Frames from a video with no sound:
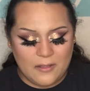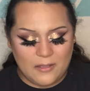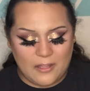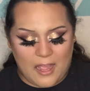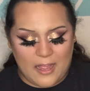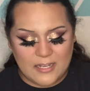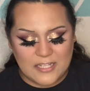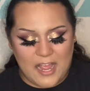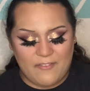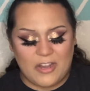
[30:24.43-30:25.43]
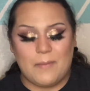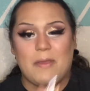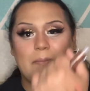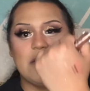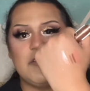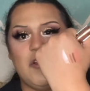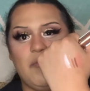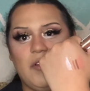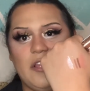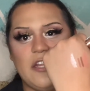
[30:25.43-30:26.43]
Yeah, it doesn't have any pigment to
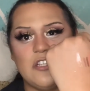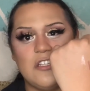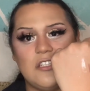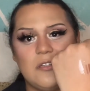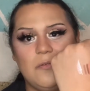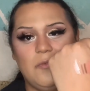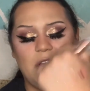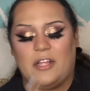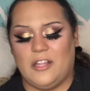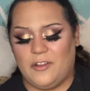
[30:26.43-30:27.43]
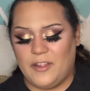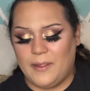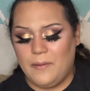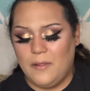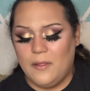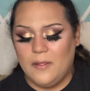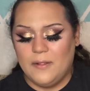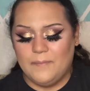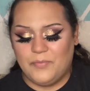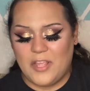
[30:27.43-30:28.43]
it really. It's just really glittery.
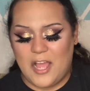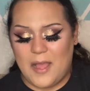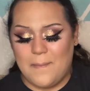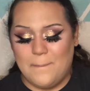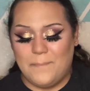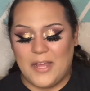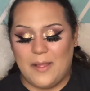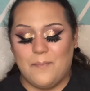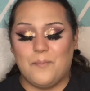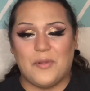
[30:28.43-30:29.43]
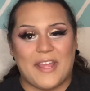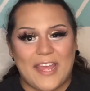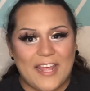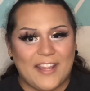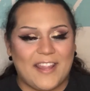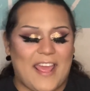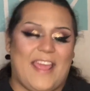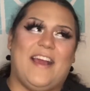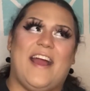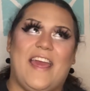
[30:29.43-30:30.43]
But Brit,
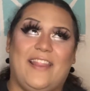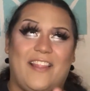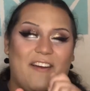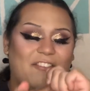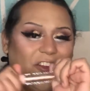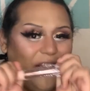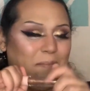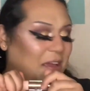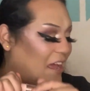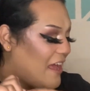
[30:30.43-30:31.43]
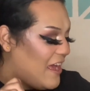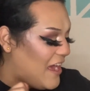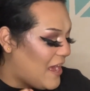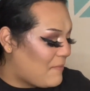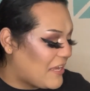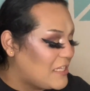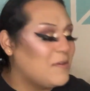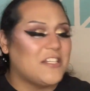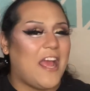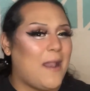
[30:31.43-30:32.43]
like, I love your lip kit. I just
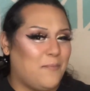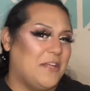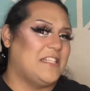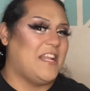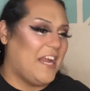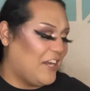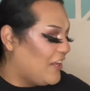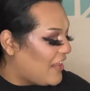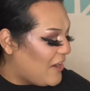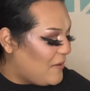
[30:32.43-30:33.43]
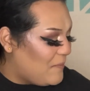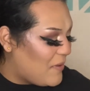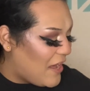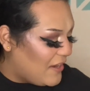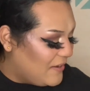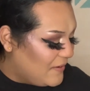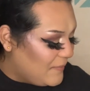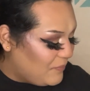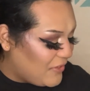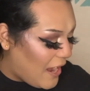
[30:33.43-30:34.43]
wish I had Breeze liner though. But
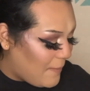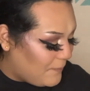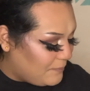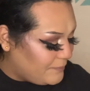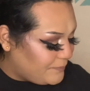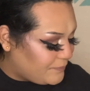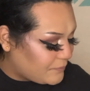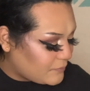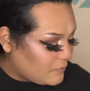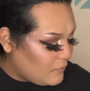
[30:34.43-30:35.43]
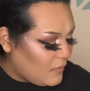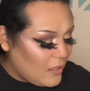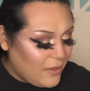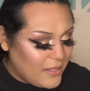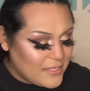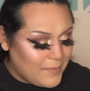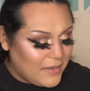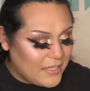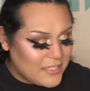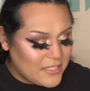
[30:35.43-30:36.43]
yeah. Okay, so I'm
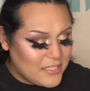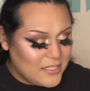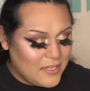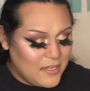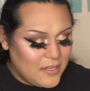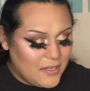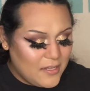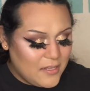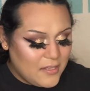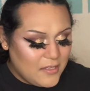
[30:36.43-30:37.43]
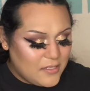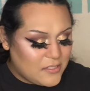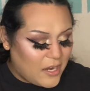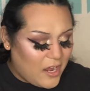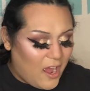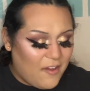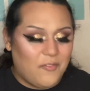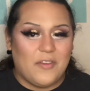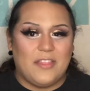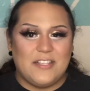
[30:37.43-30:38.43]
gonna just start
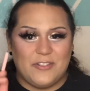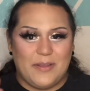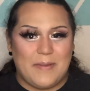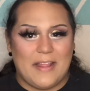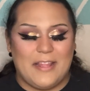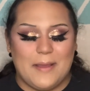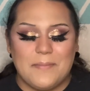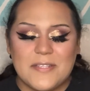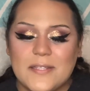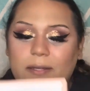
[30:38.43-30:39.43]
off with doing my lips.